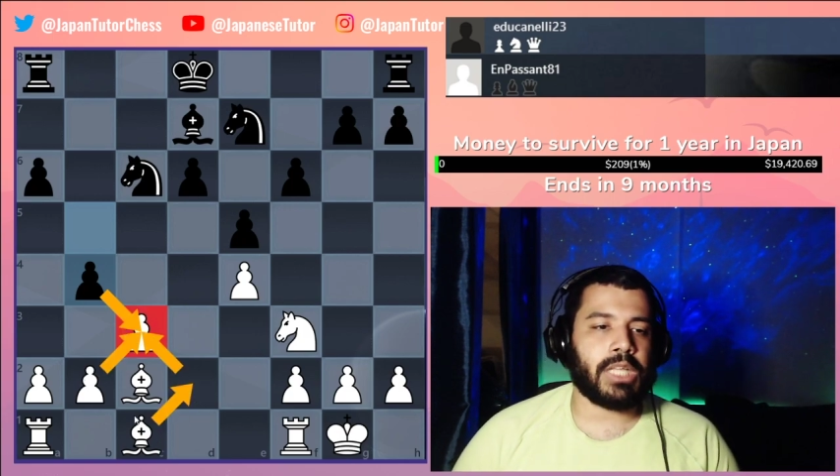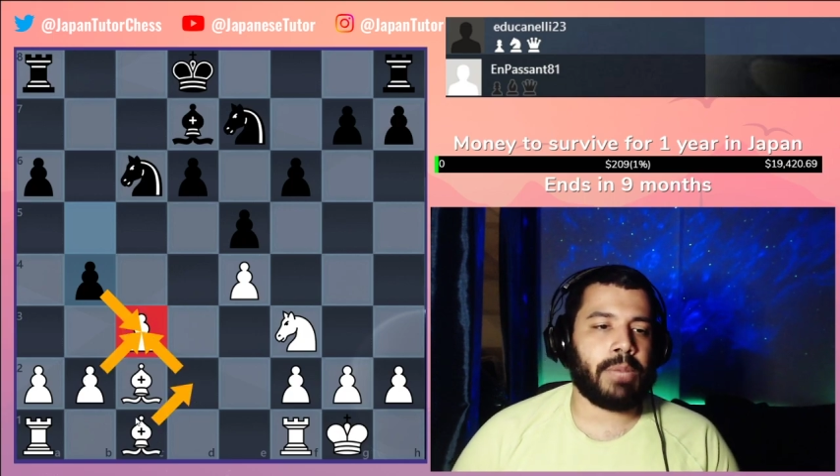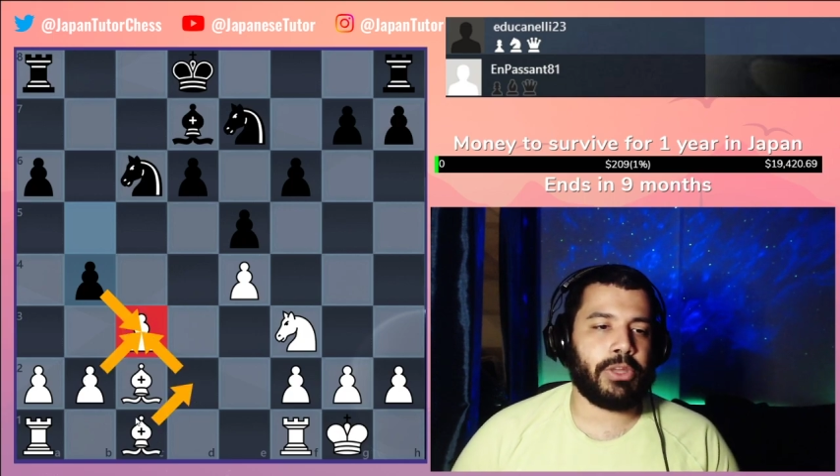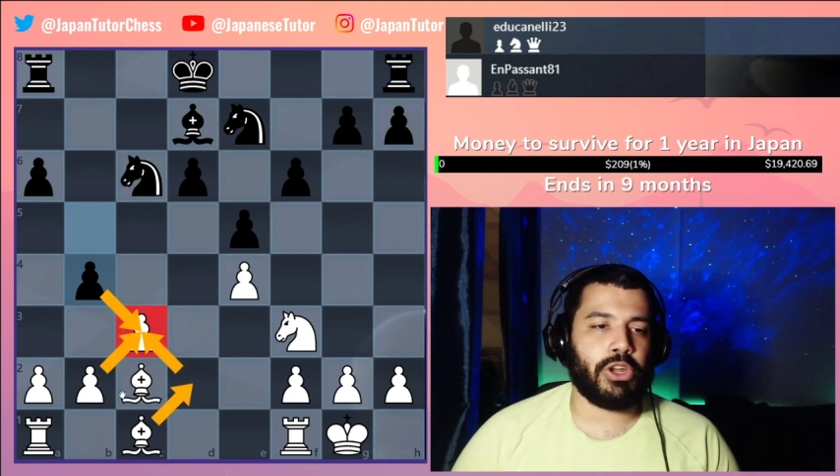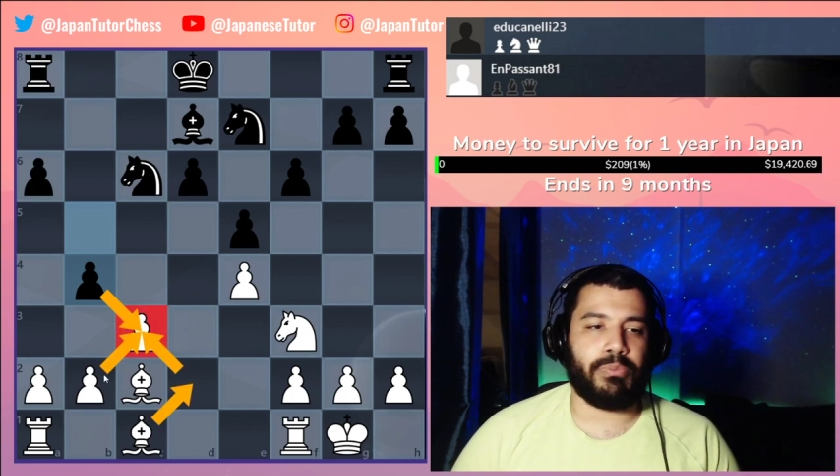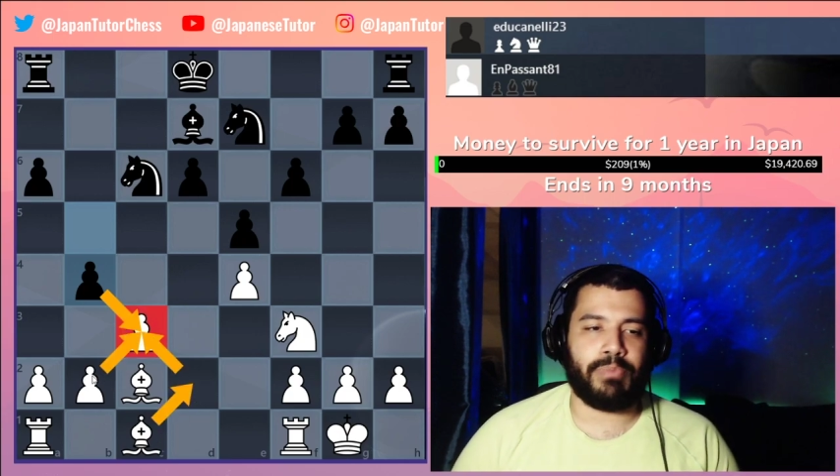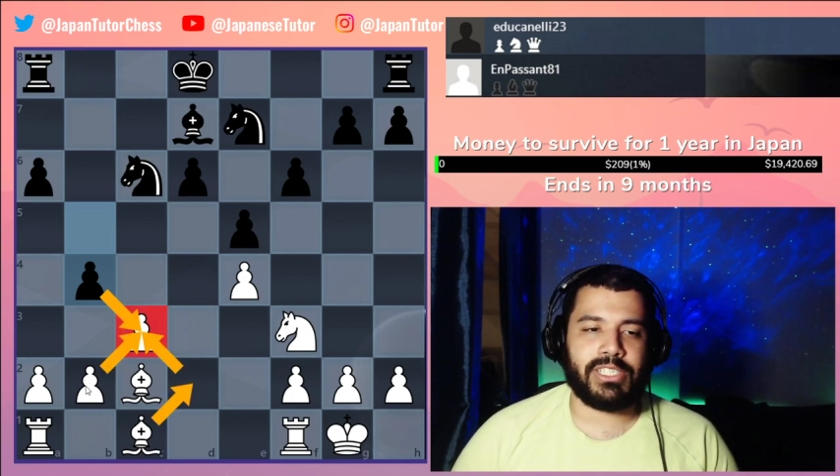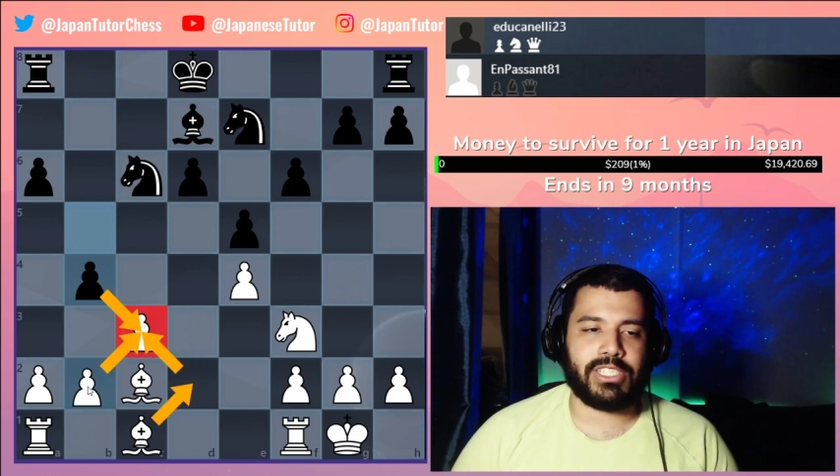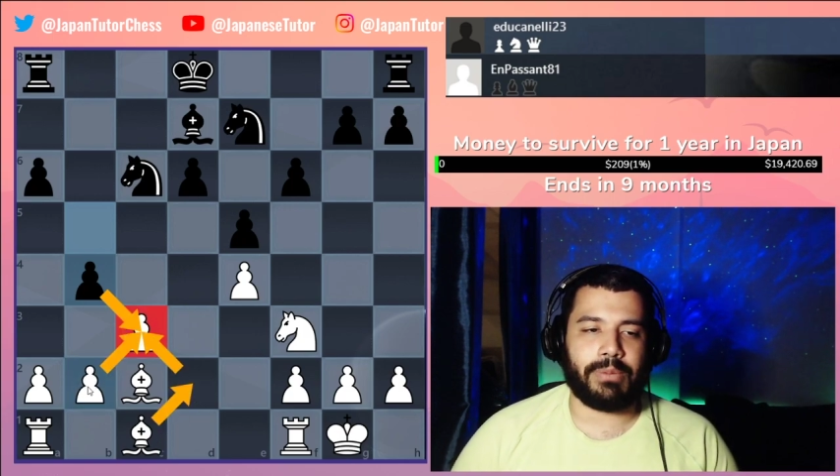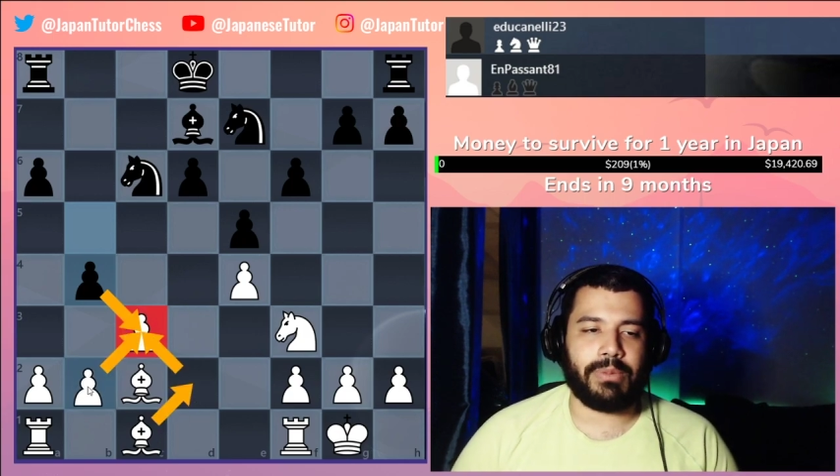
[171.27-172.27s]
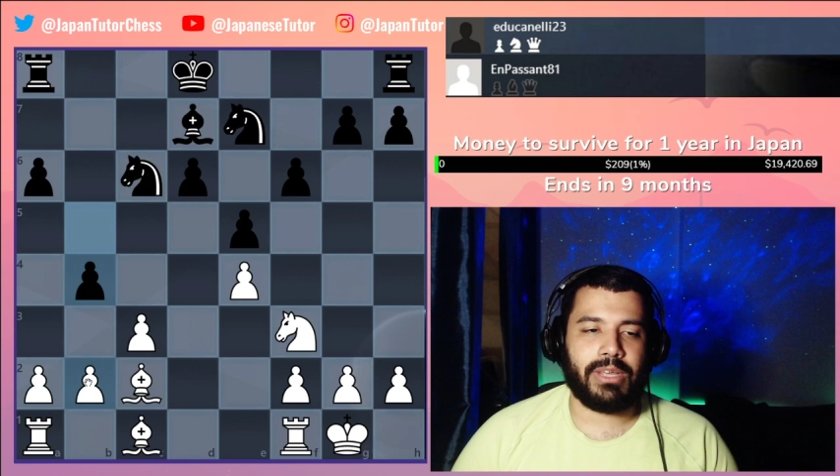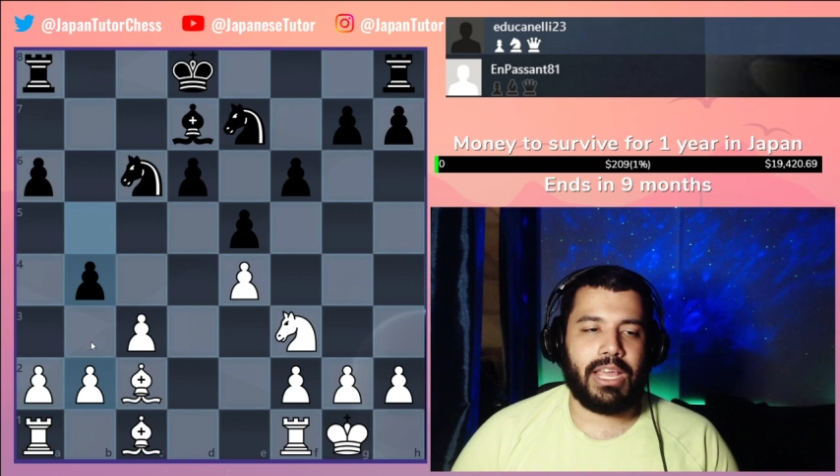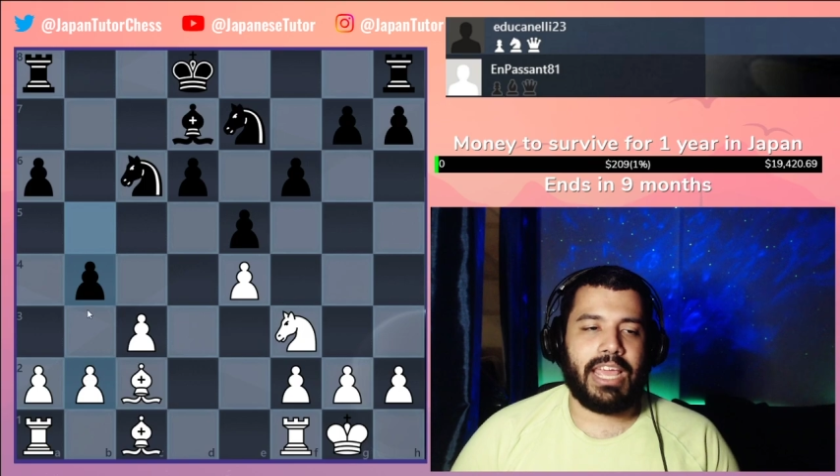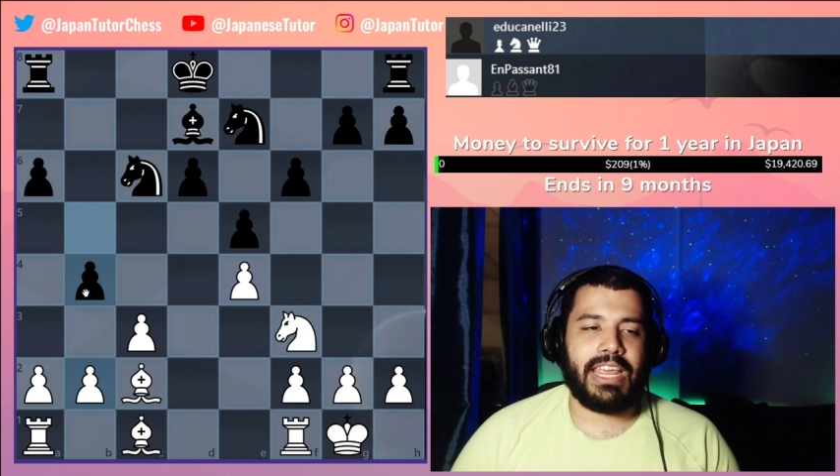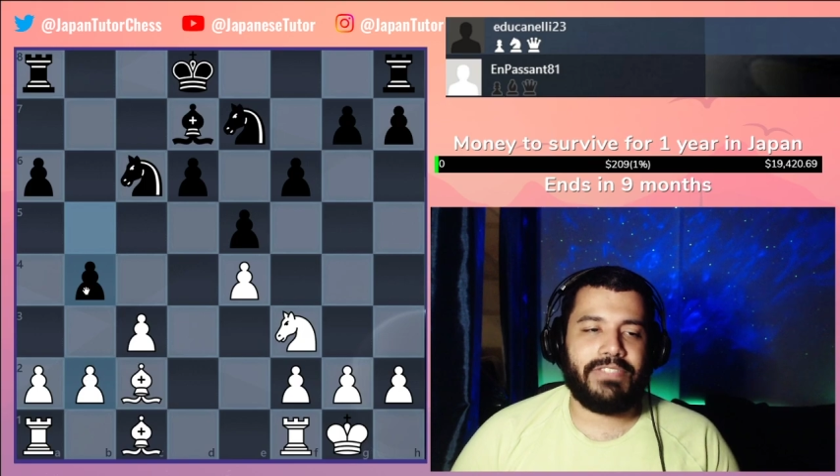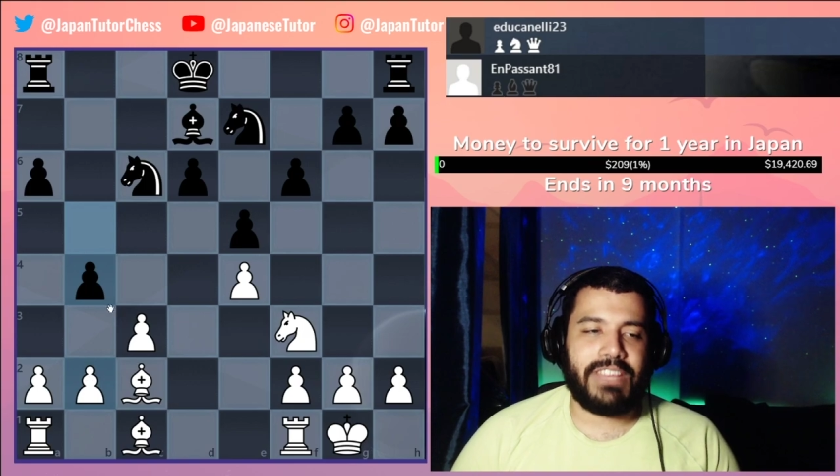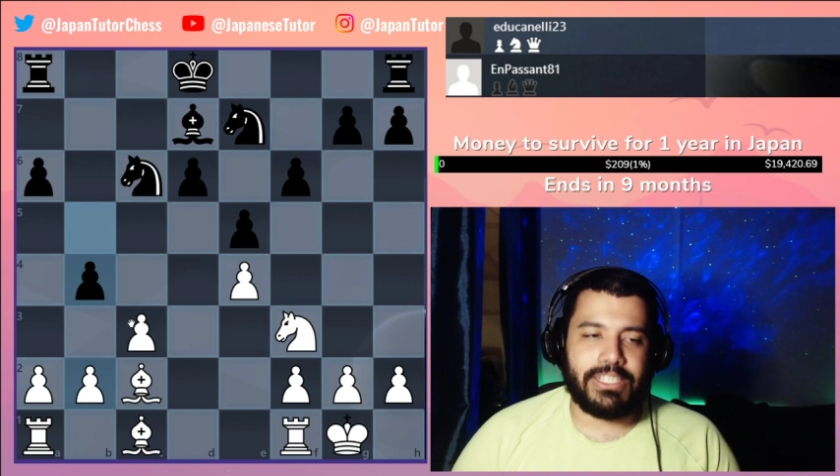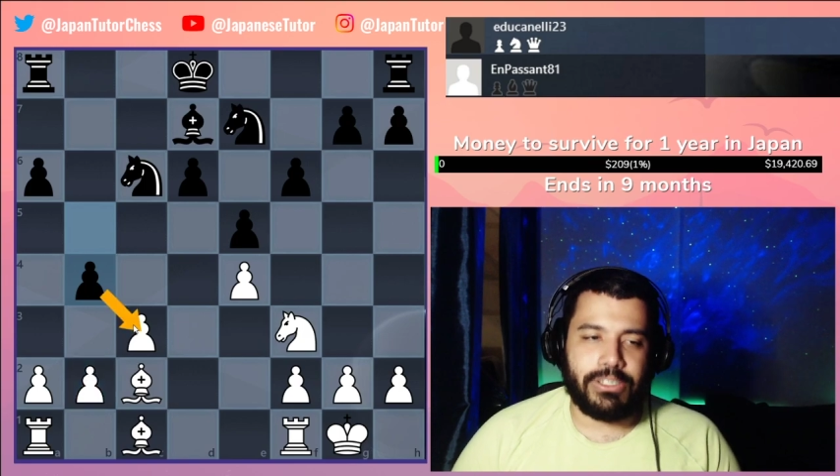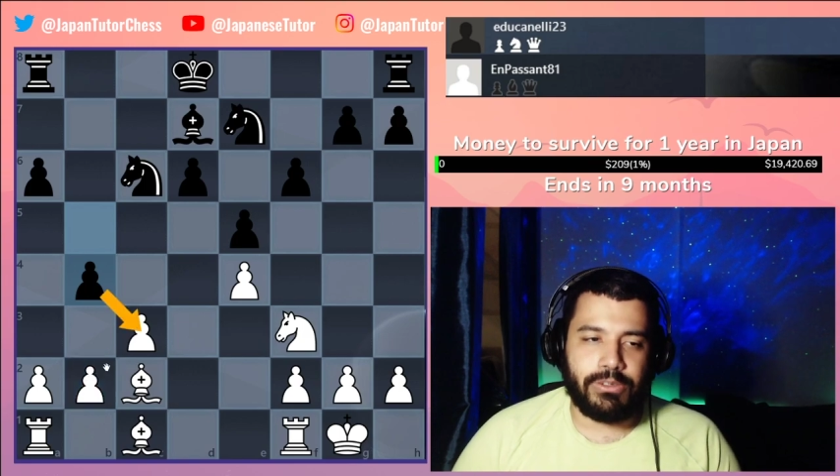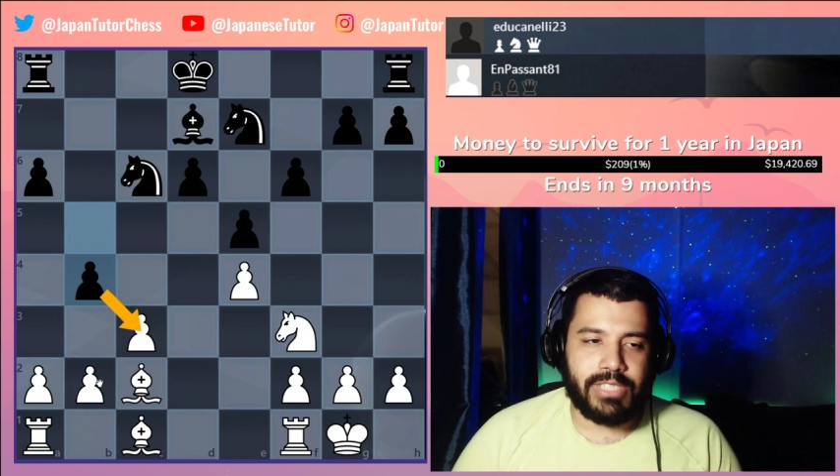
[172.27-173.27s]
But your bishop, if they
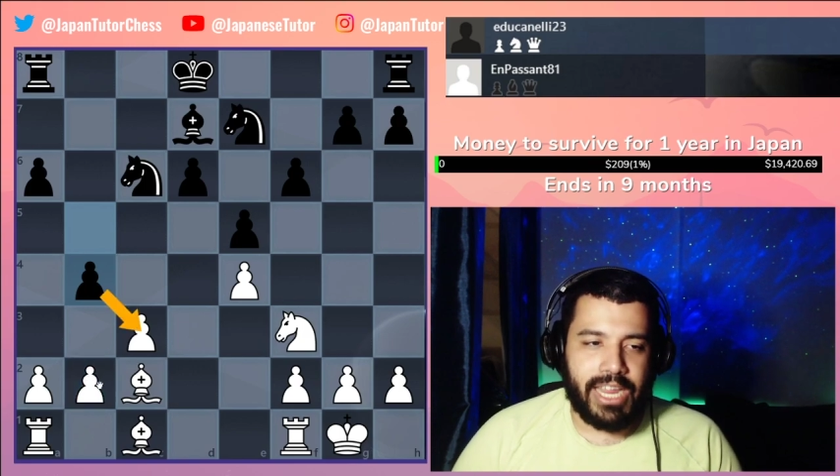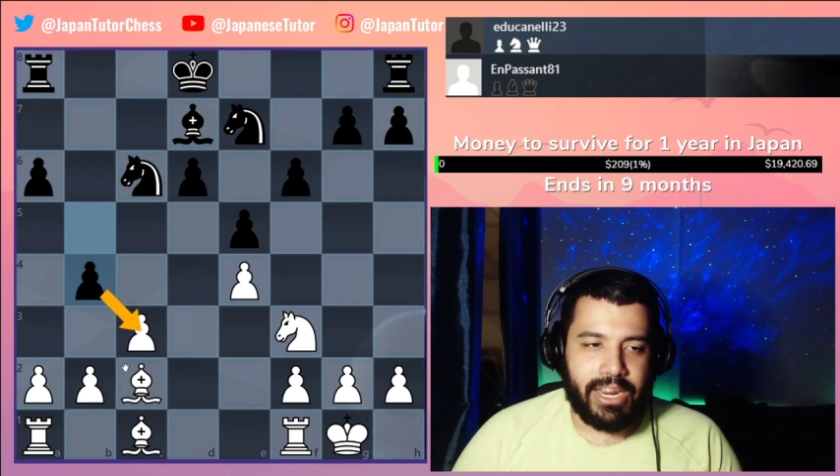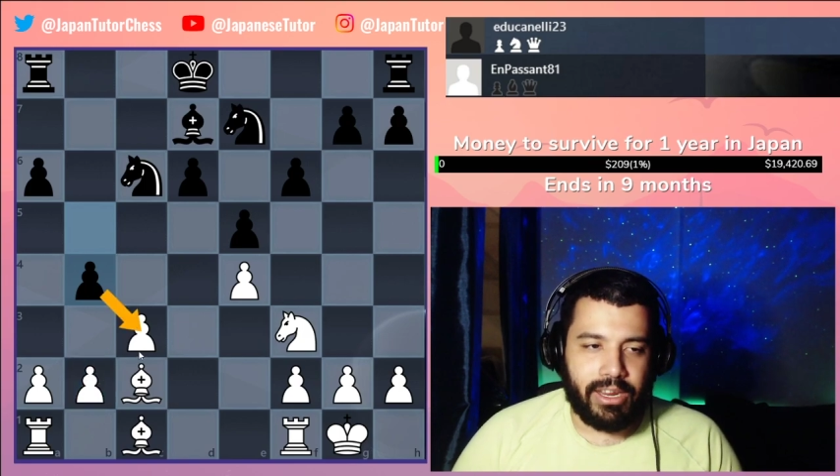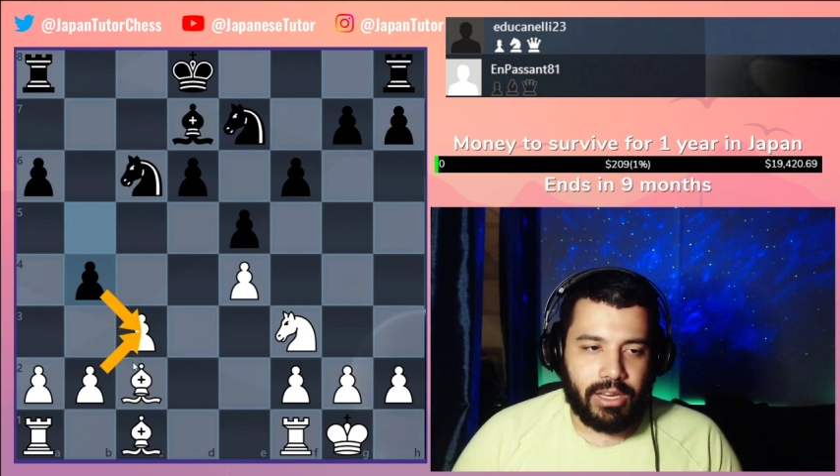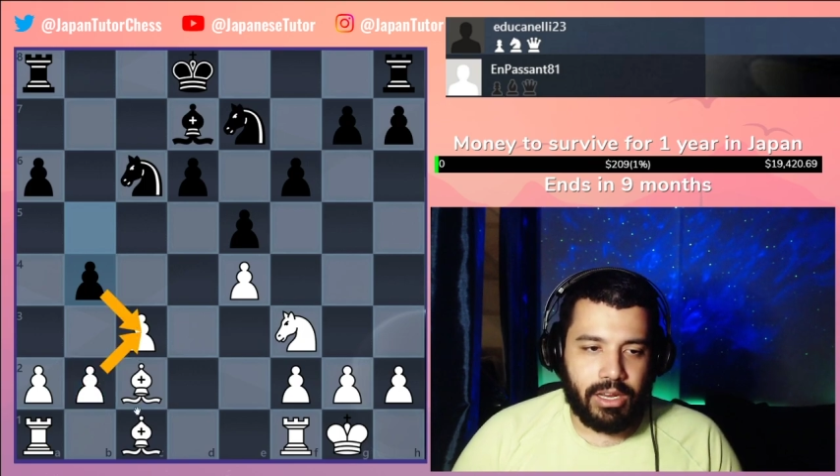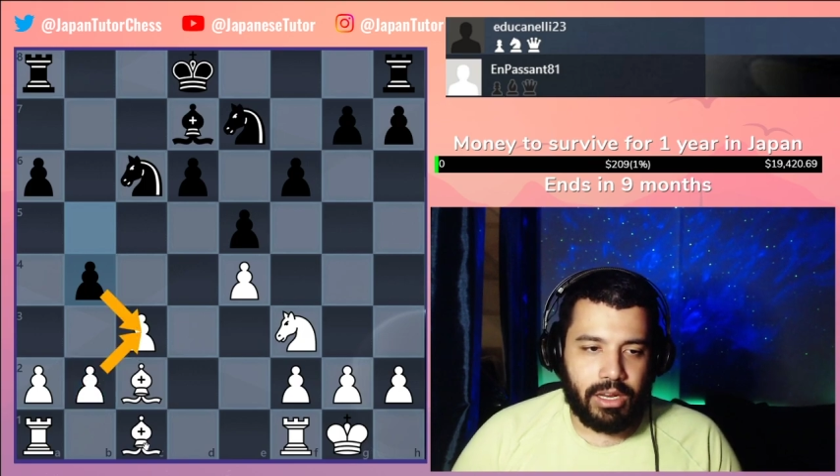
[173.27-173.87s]
do take,